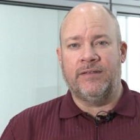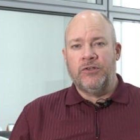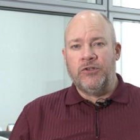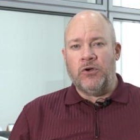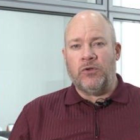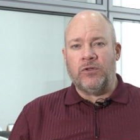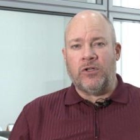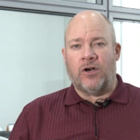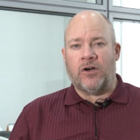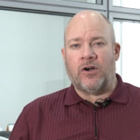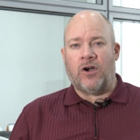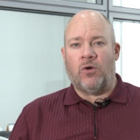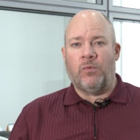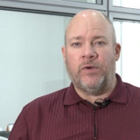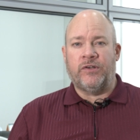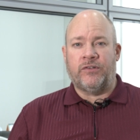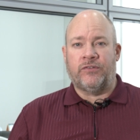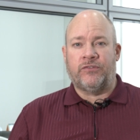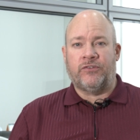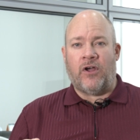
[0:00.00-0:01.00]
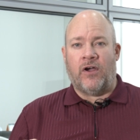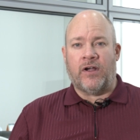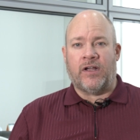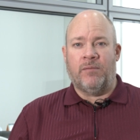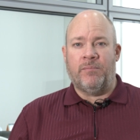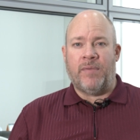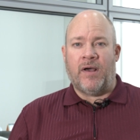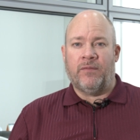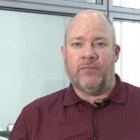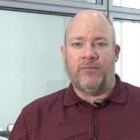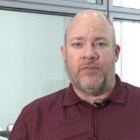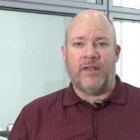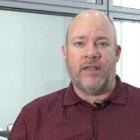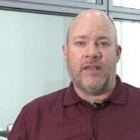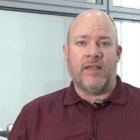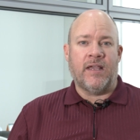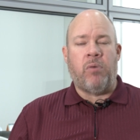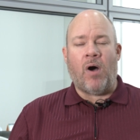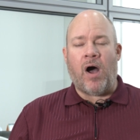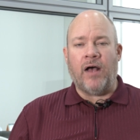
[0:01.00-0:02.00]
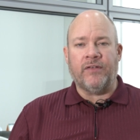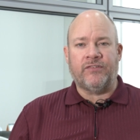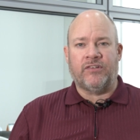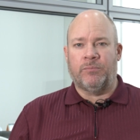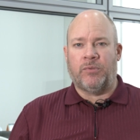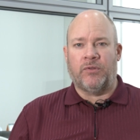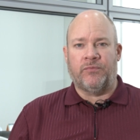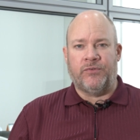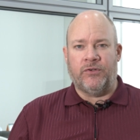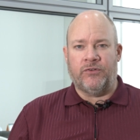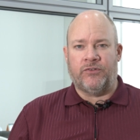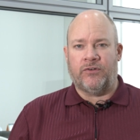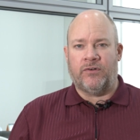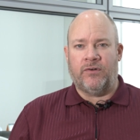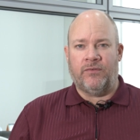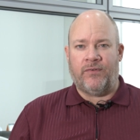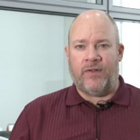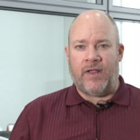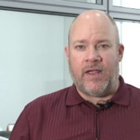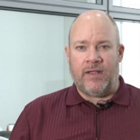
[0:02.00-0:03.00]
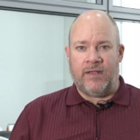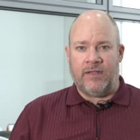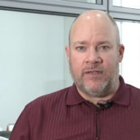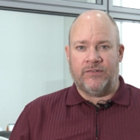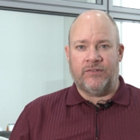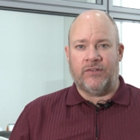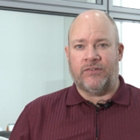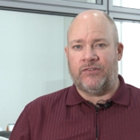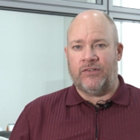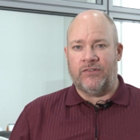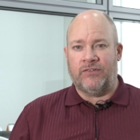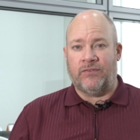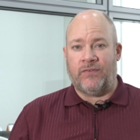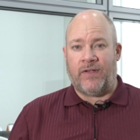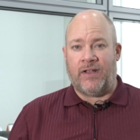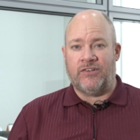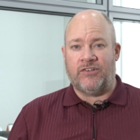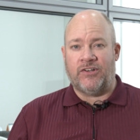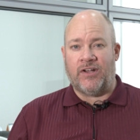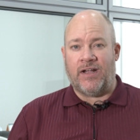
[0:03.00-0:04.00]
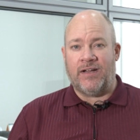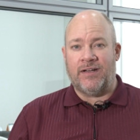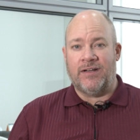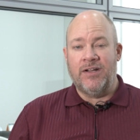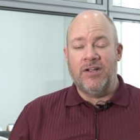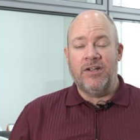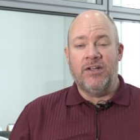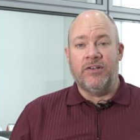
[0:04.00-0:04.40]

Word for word: No longer are we just talking about the possible future of existence of AGI.